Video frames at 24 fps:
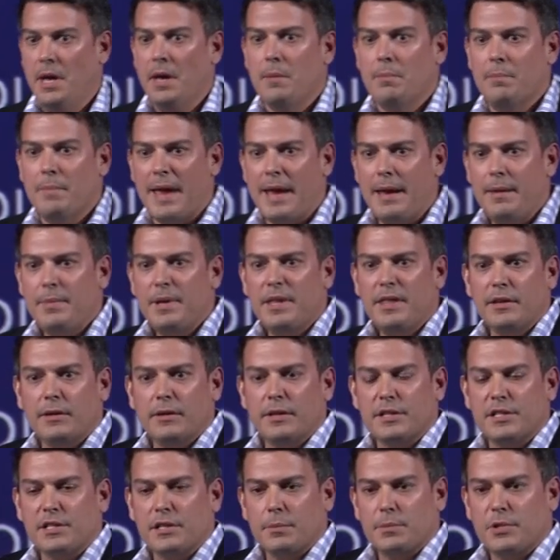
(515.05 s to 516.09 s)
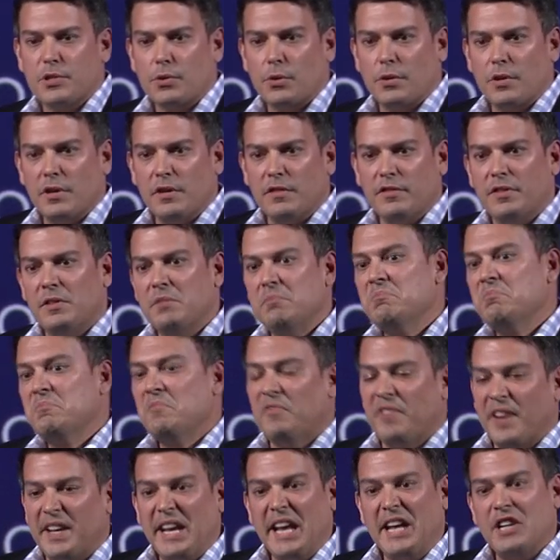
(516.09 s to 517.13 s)
Maybe there is some sort of
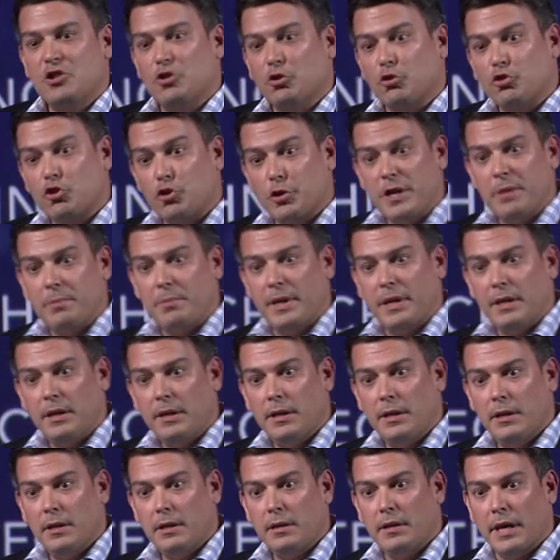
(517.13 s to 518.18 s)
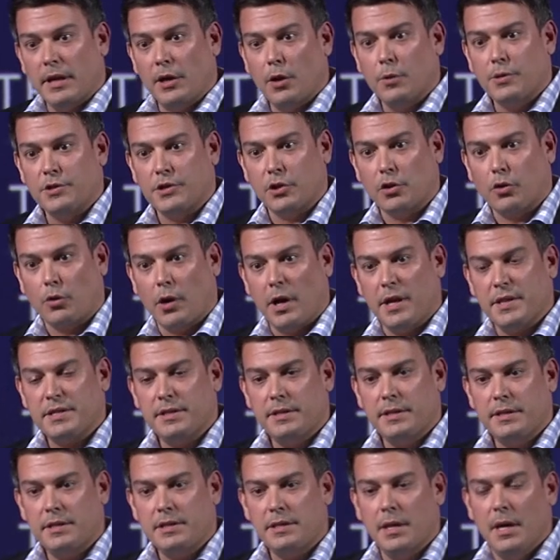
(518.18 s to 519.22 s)
financial treatment that goes across
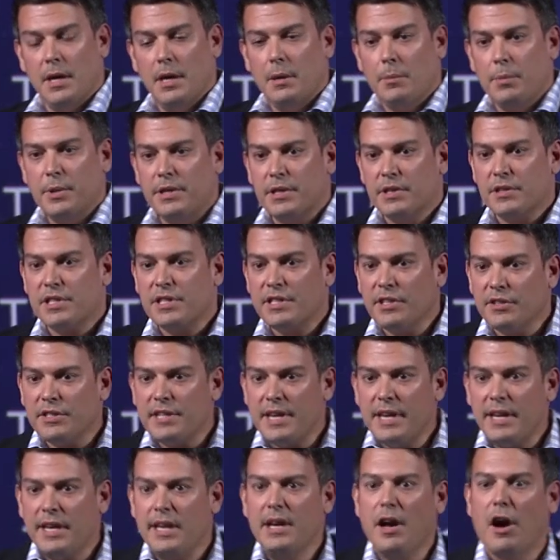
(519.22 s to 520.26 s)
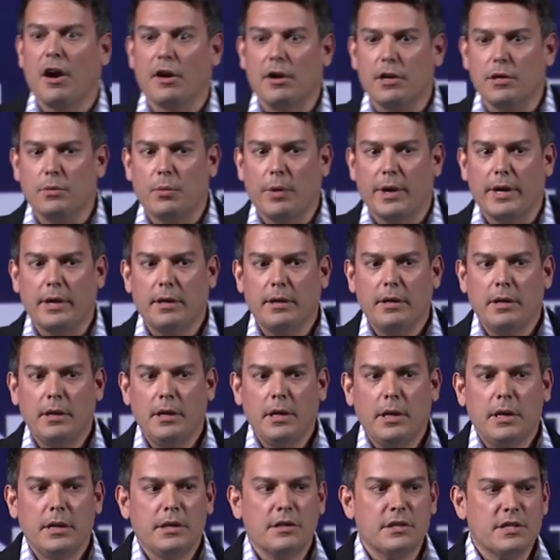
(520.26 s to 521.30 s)
this, but you're still taking hardware,
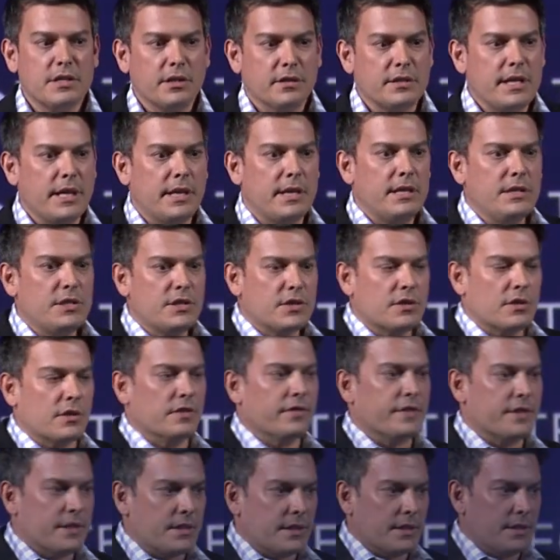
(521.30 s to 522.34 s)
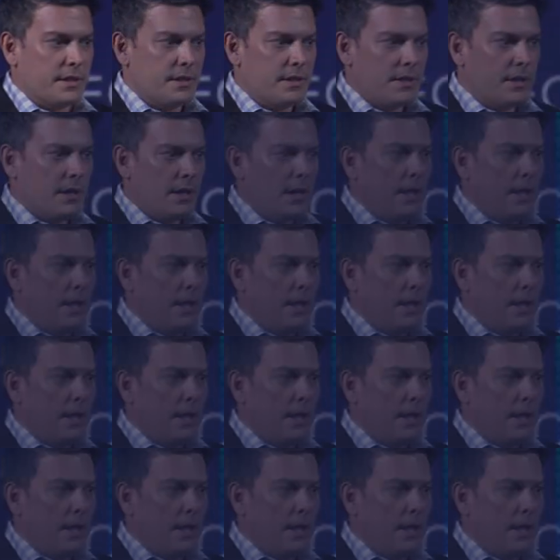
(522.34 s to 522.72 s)
you're still taking services,